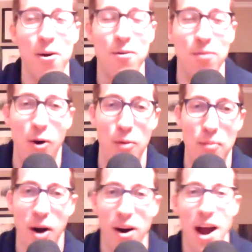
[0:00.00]
over
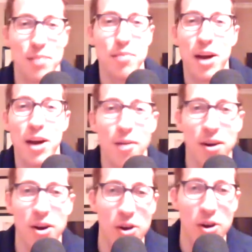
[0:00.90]
Omari
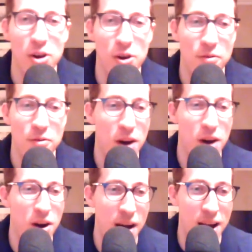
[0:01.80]
Akhmedov. I know you're very
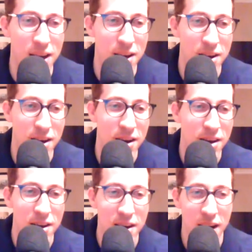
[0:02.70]
emphatic on
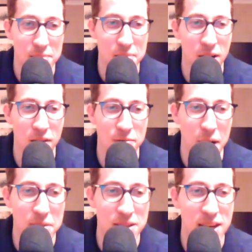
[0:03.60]
Akhmedov,
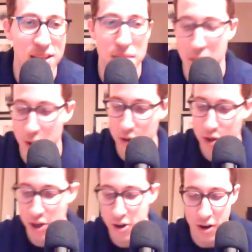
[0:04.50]
but I'm going to take Tim
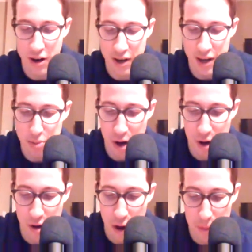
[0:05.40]
Bosch here as
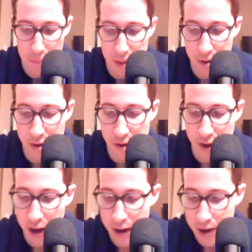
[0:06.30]
my underdog pick. Who do
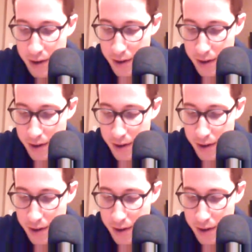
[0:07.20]
you got?